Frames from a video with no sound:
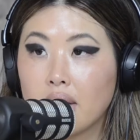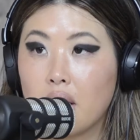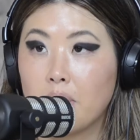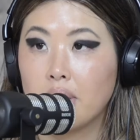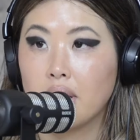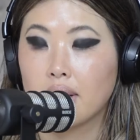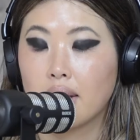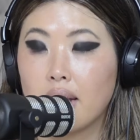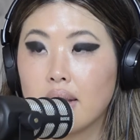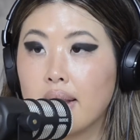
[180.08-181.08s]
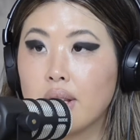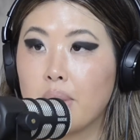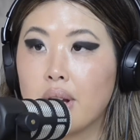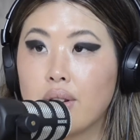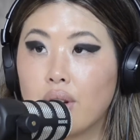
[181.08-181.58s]
companies, like their
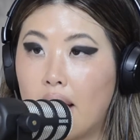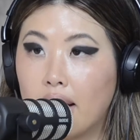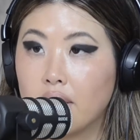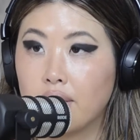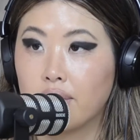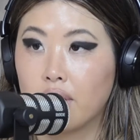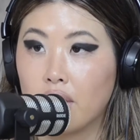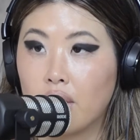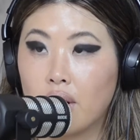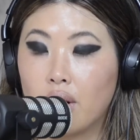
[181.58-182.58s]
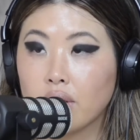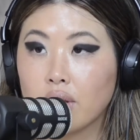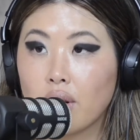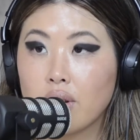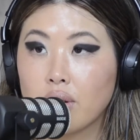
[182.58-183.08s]
C-suite, are not active on
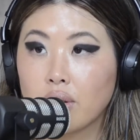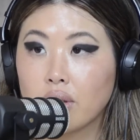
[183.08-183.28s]
social.